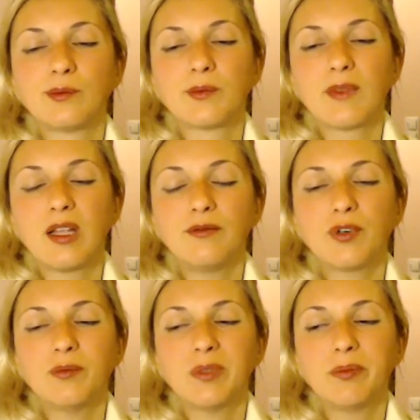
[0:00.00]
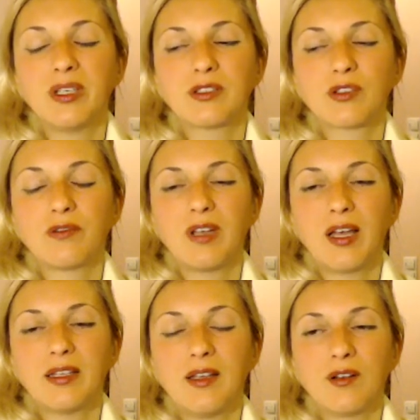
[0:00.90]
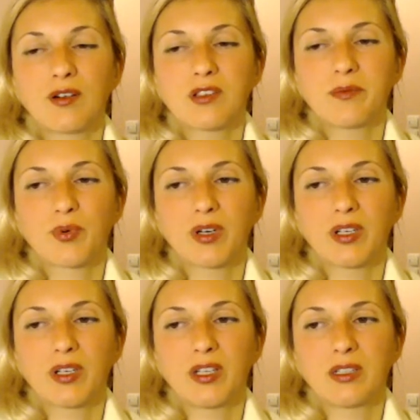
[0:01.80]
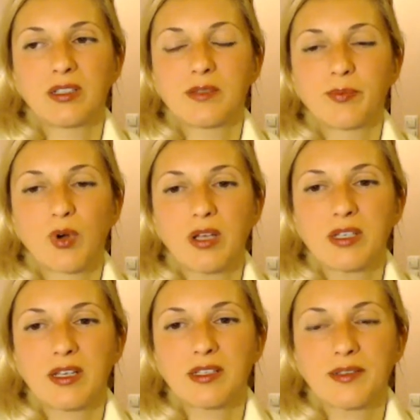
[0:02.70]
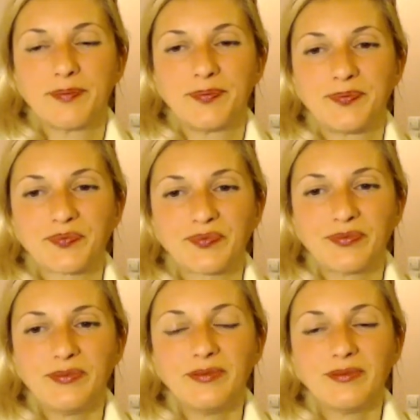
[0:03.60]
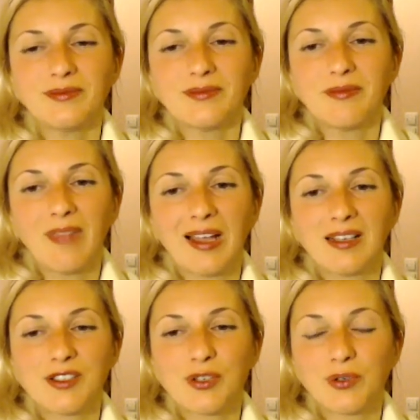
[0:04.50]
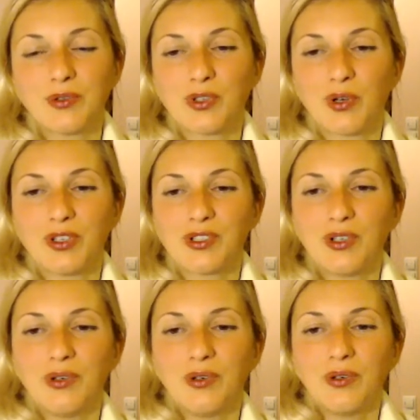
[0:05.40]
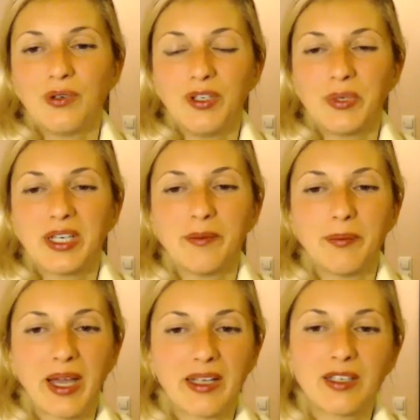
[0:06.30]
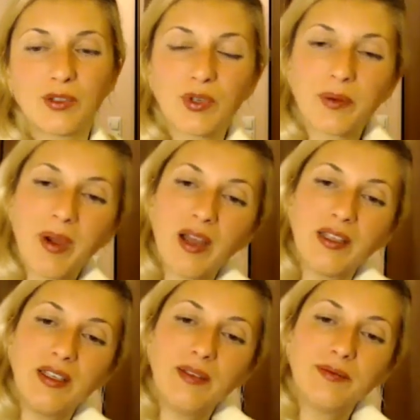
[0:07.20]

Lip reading: and from the beings of light that are supporting this process. And so slowly, we come back into our body.